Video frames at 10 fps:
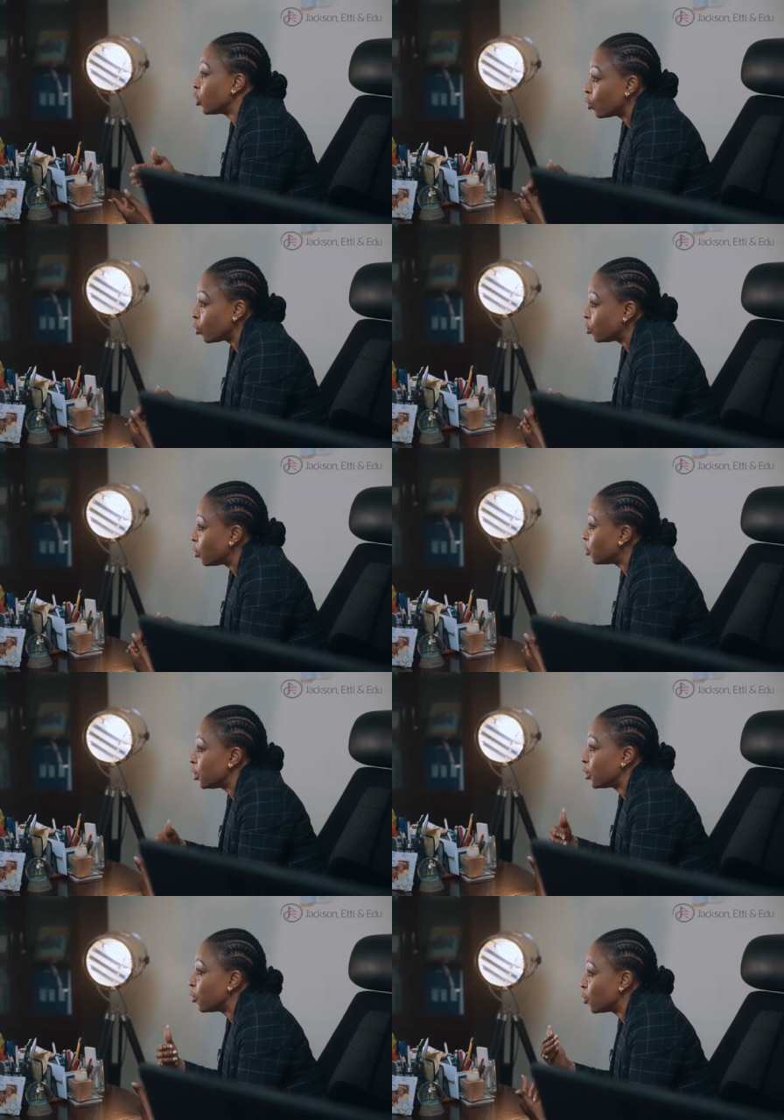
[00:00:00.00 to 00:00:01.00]
just don't
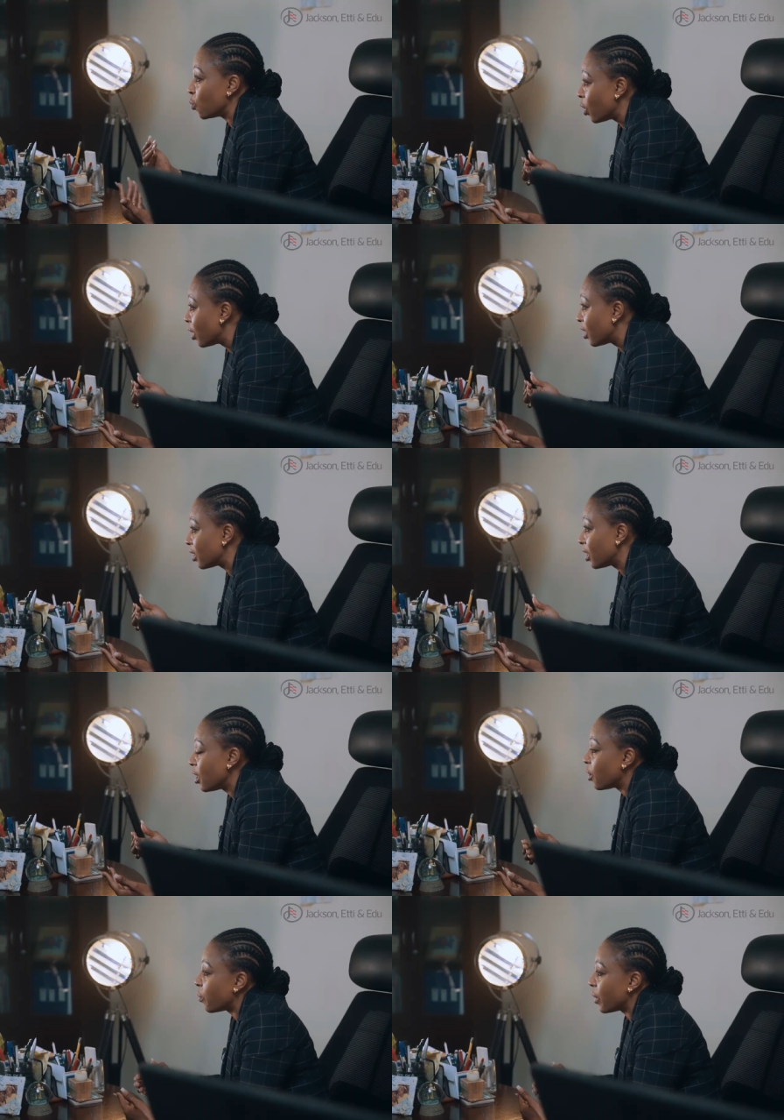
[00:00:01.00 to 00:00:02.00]
only go to work.
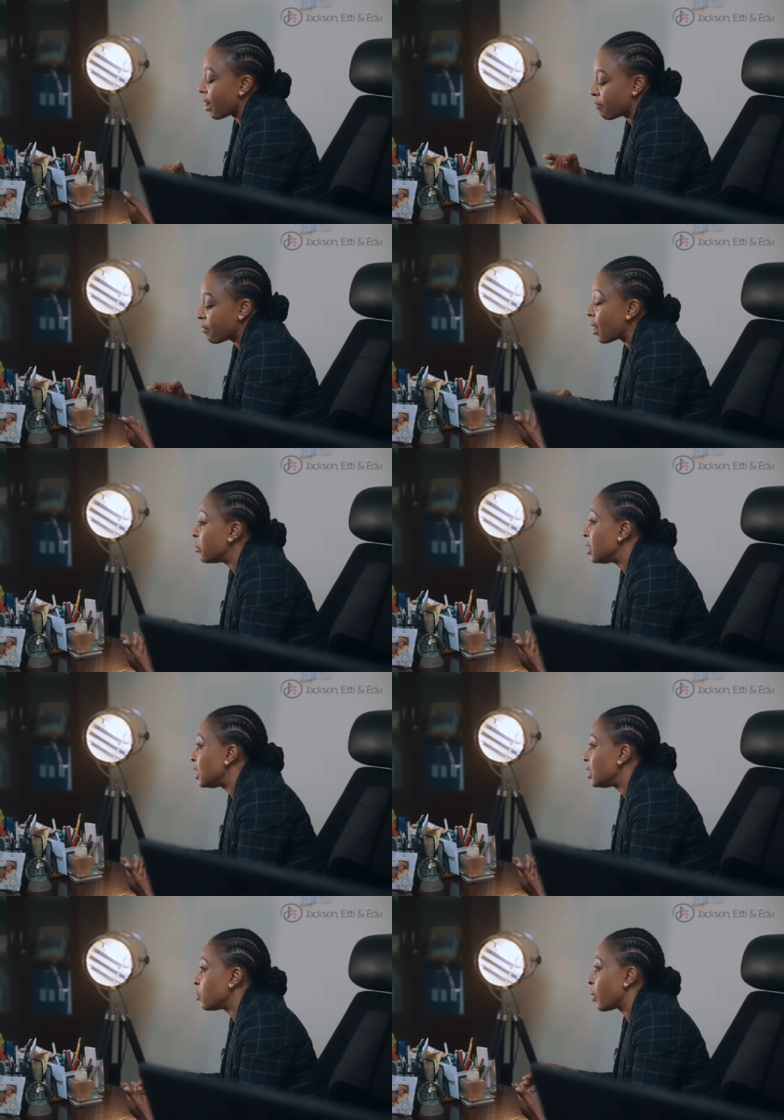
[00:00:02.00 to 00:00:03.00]
We have
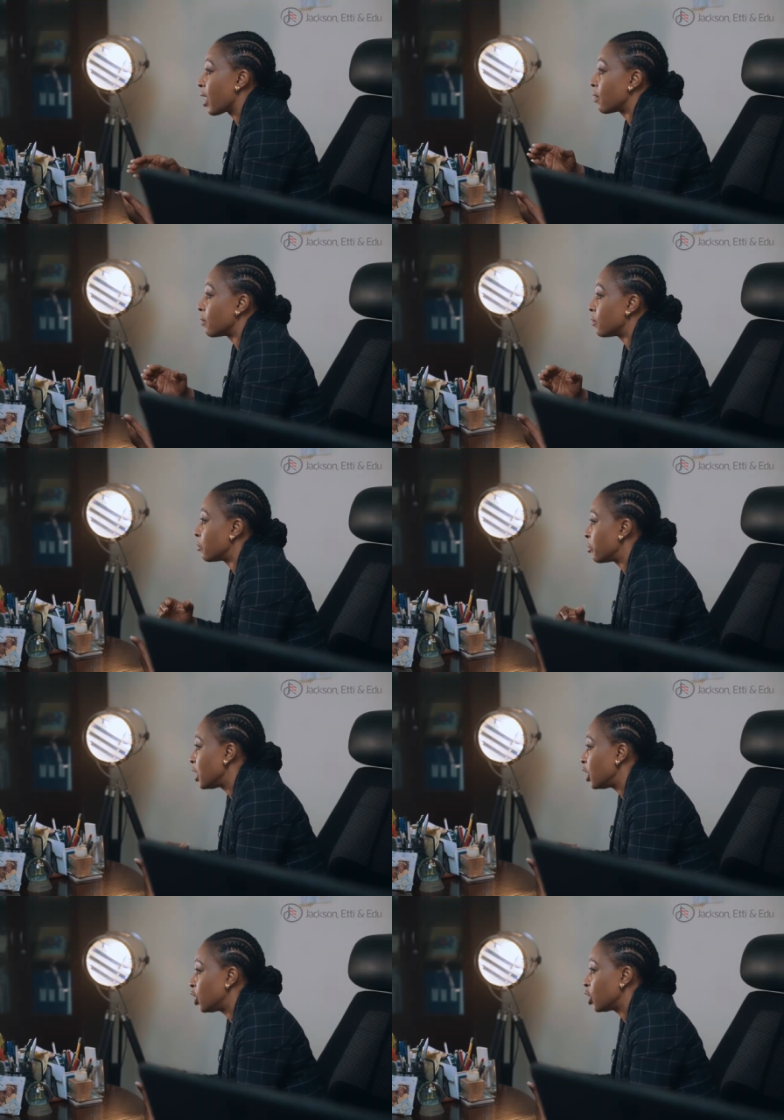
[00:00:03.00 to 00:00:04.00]
families, we have
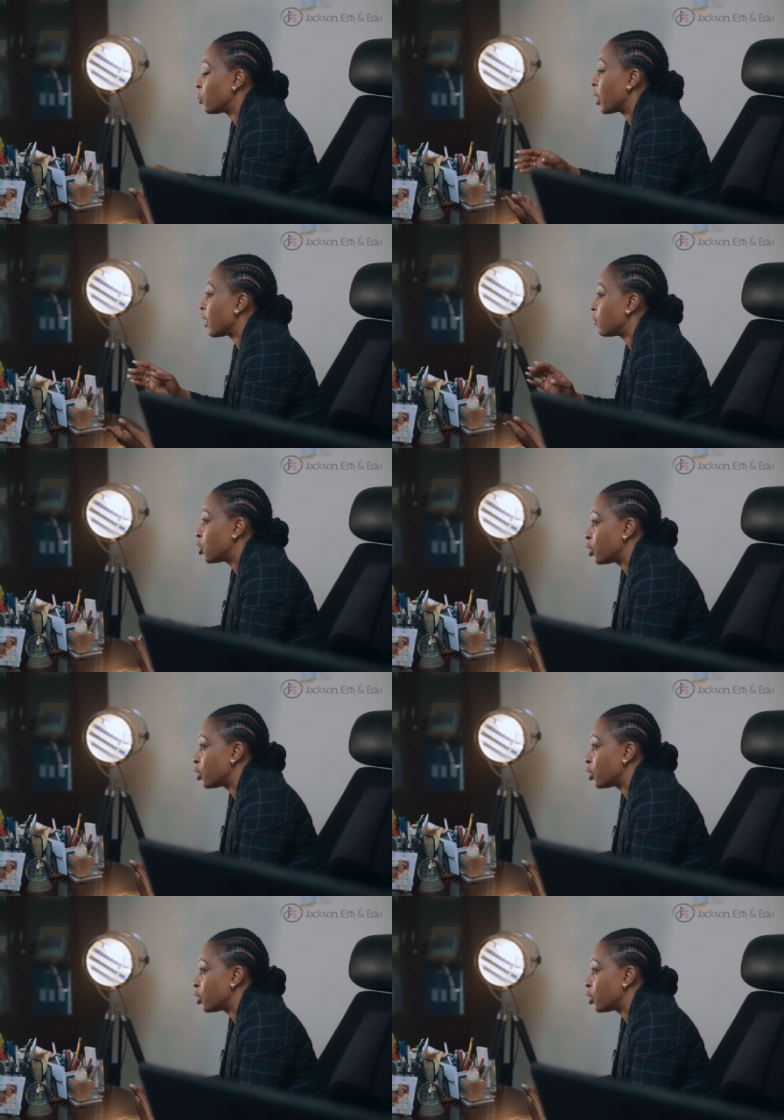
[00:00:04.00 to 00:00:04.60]
relations, we have